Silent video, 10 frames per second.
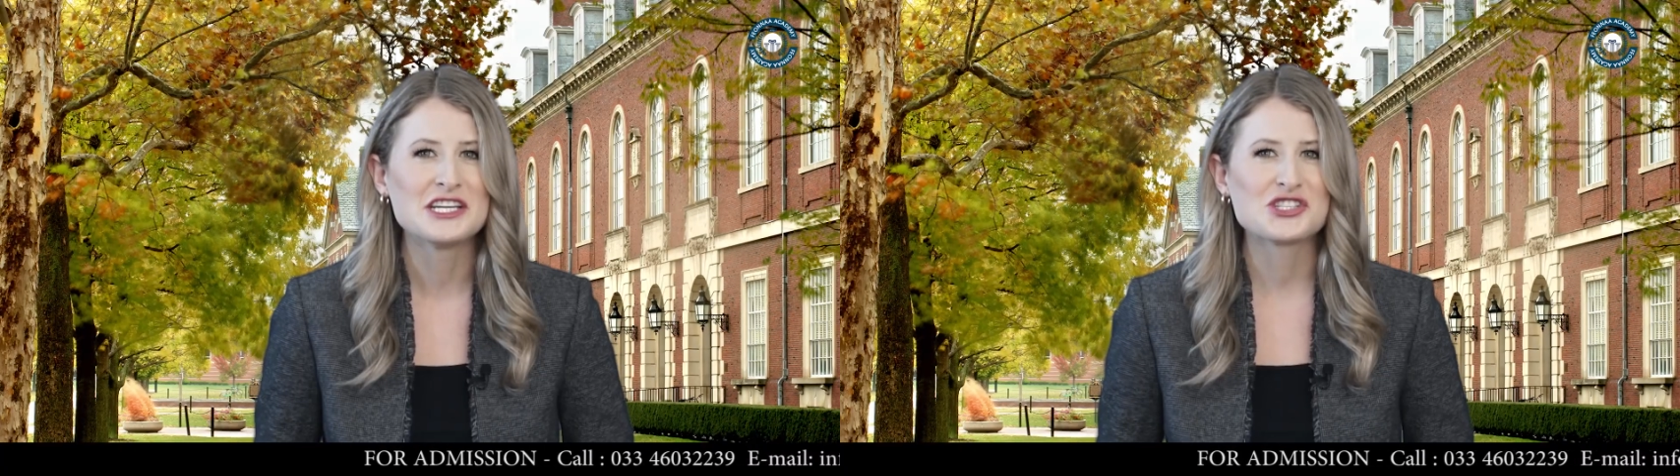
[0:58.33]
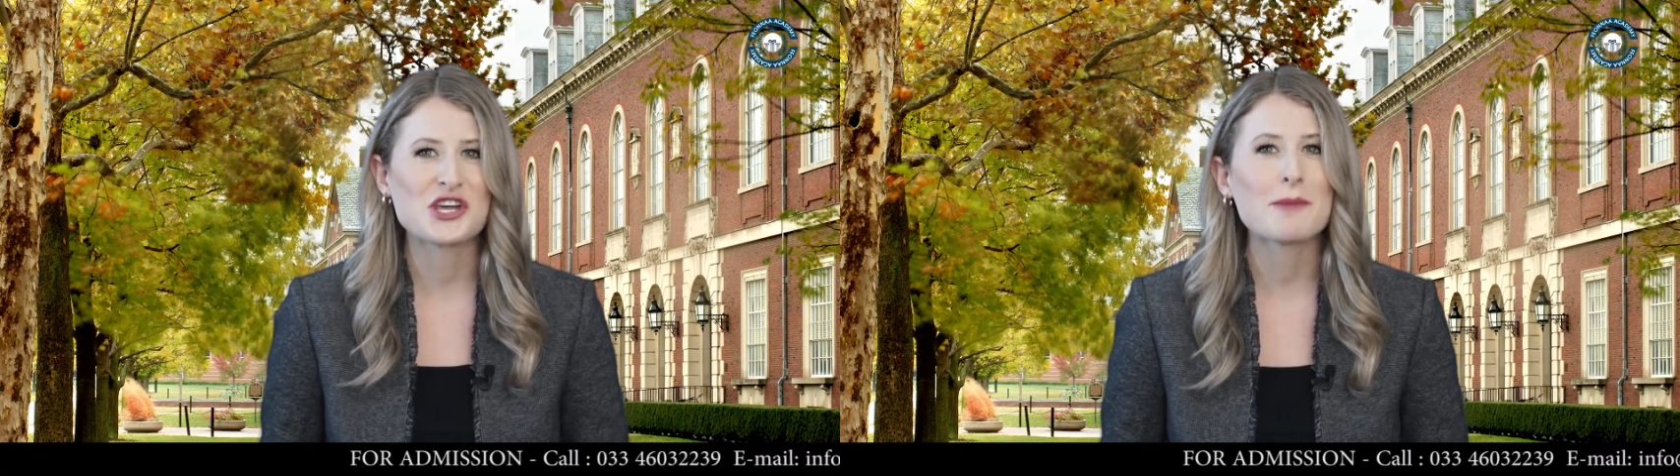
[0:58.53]

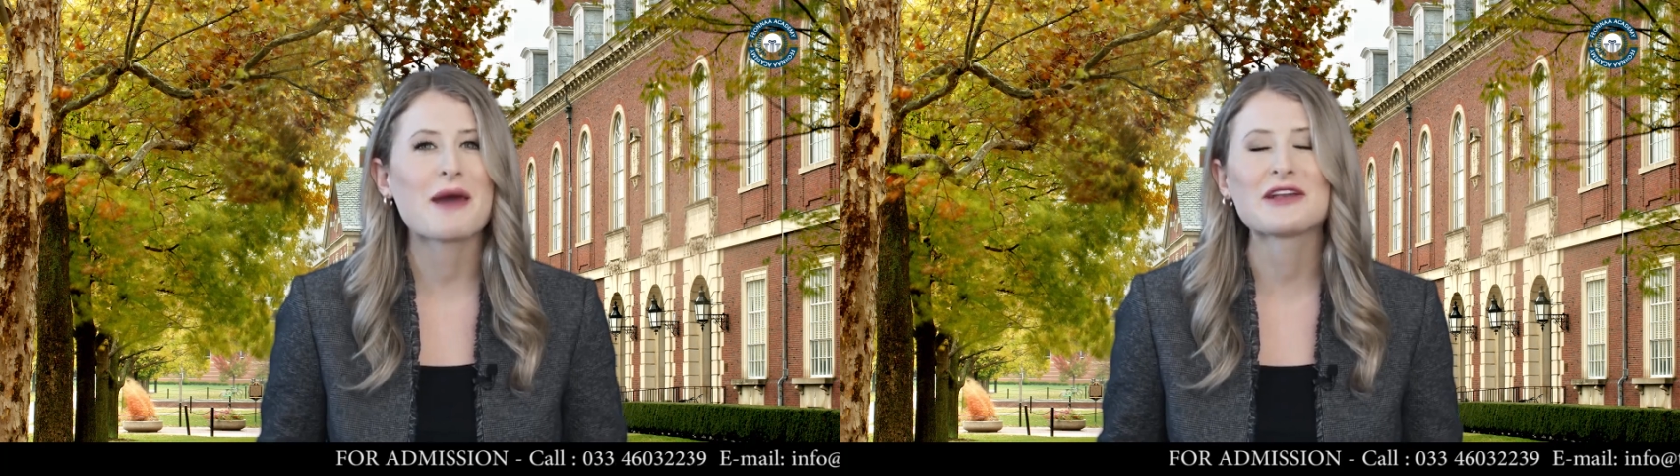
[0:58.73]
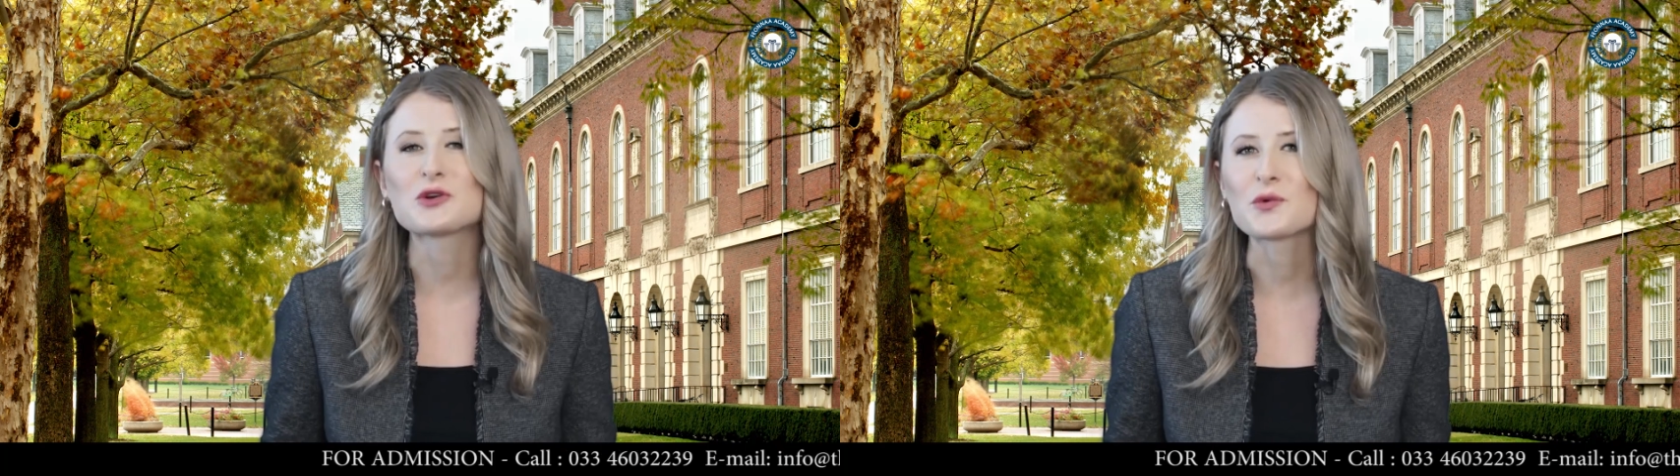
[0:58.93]
Shape
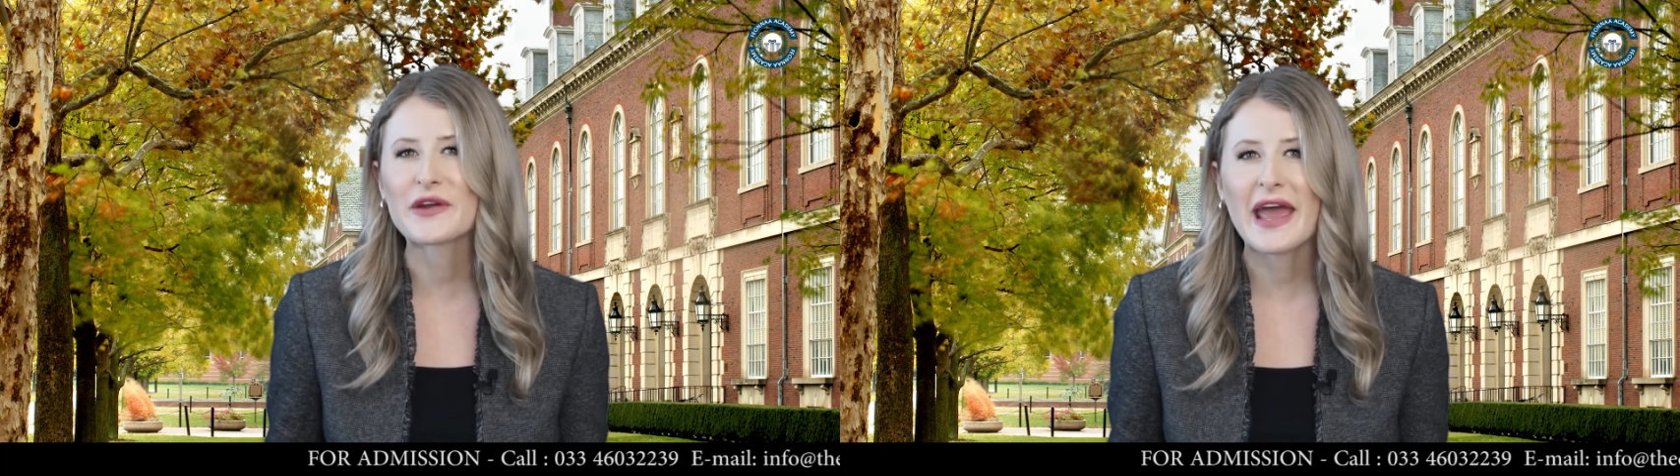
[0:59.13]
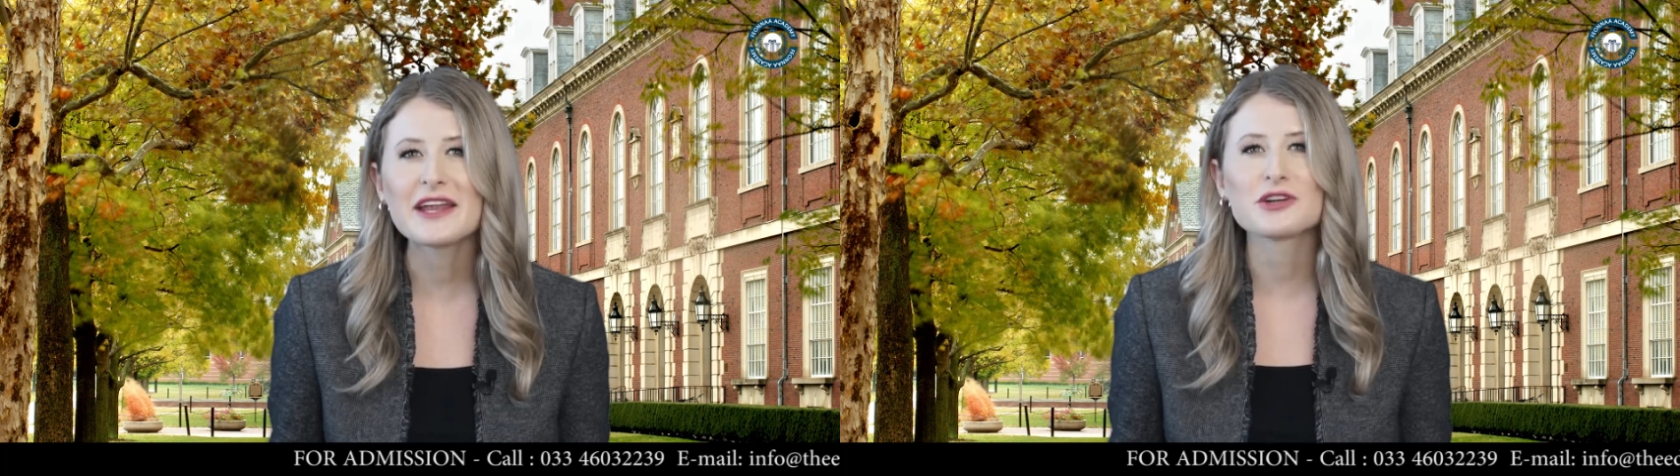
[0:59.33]
and
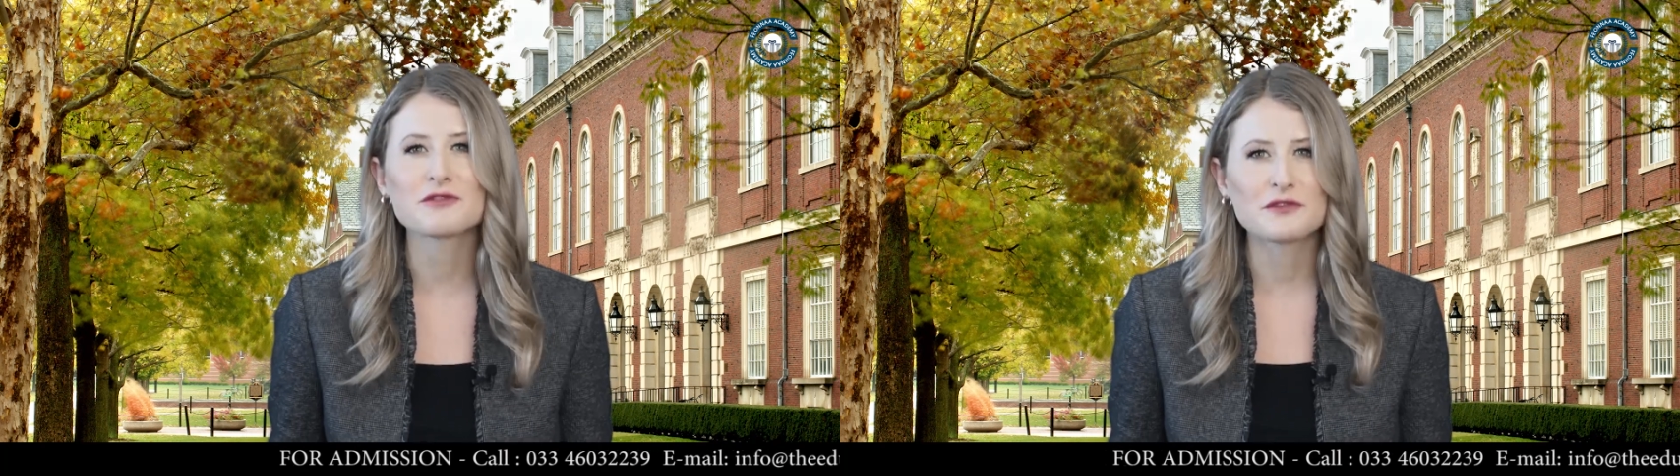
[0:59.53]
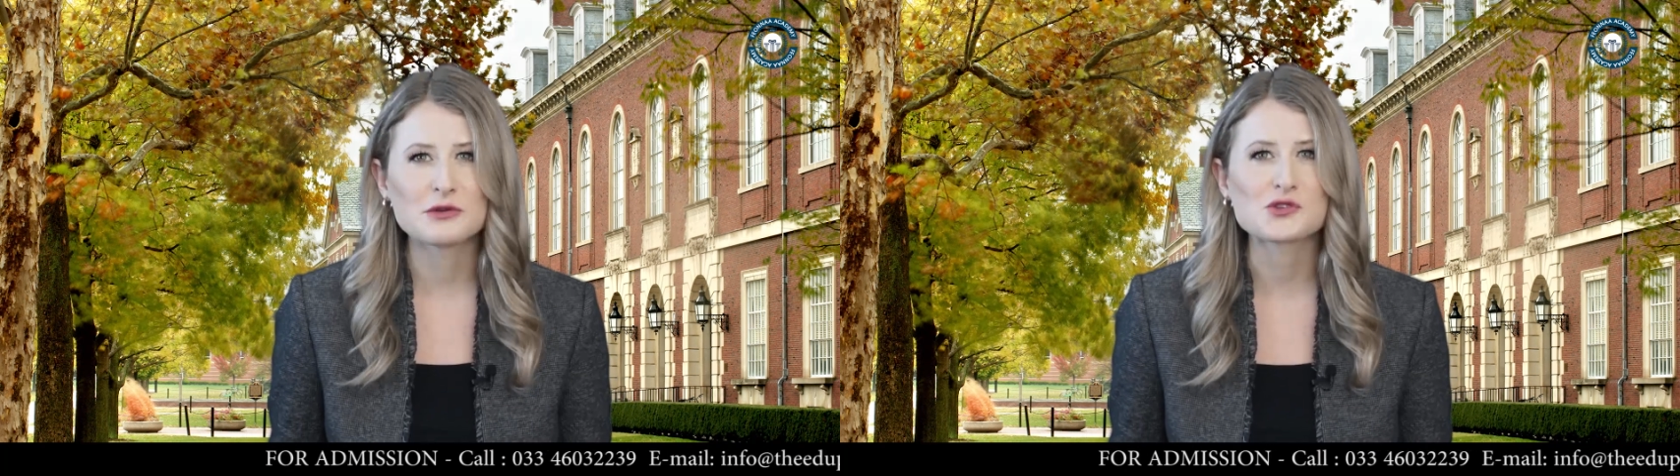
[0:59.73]
create
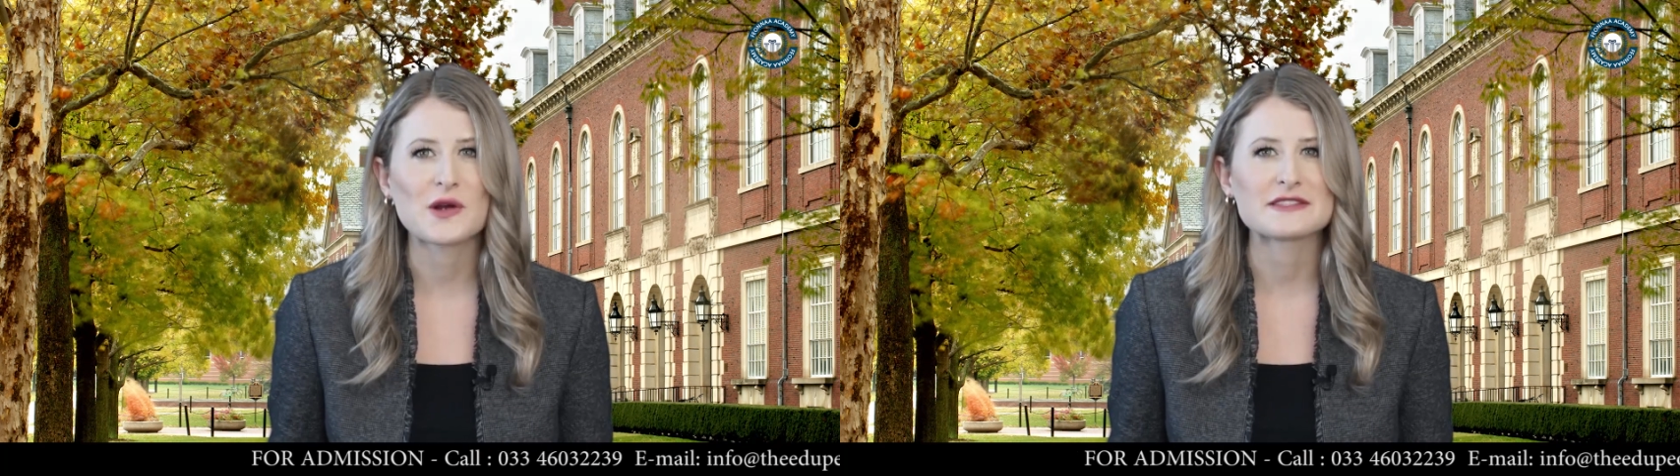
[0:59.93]
your future